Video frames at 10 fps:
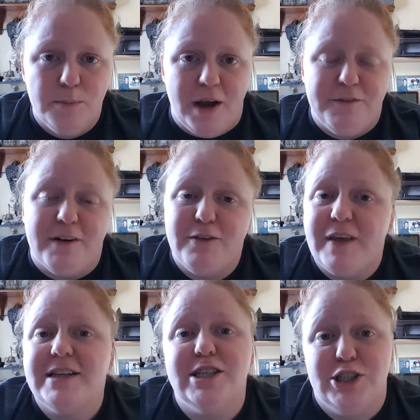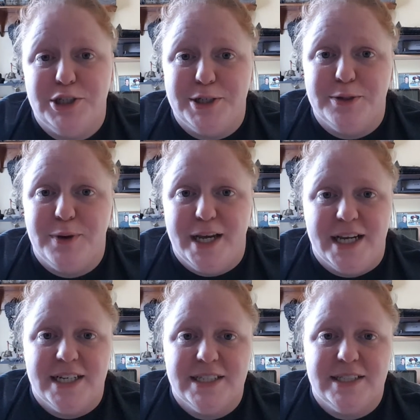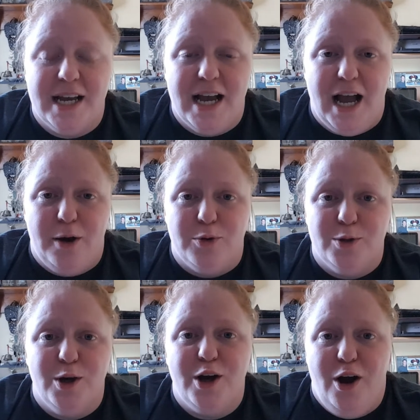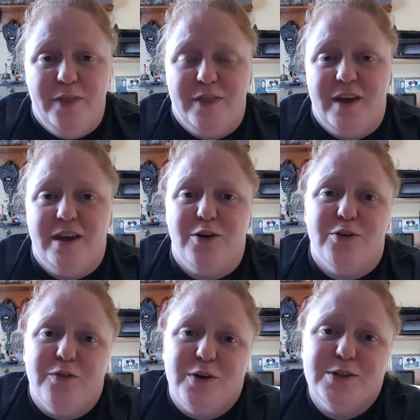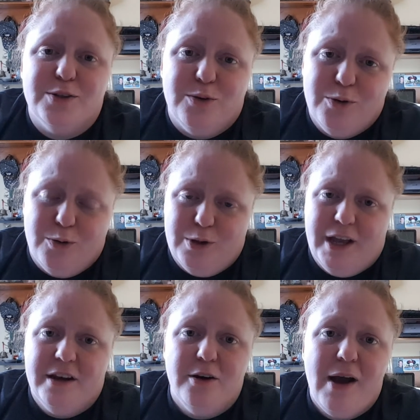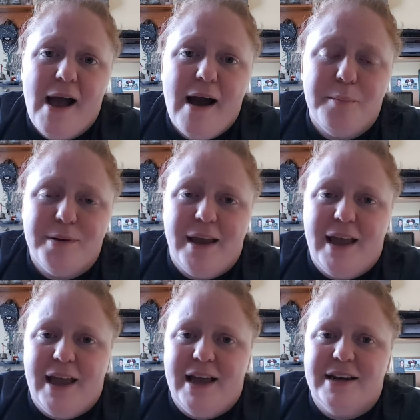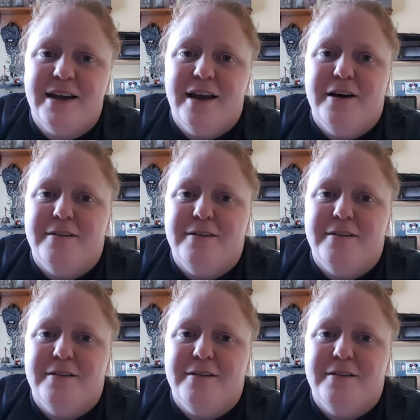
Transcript: My favorite thing to do is I will look on the Universal Orlando app and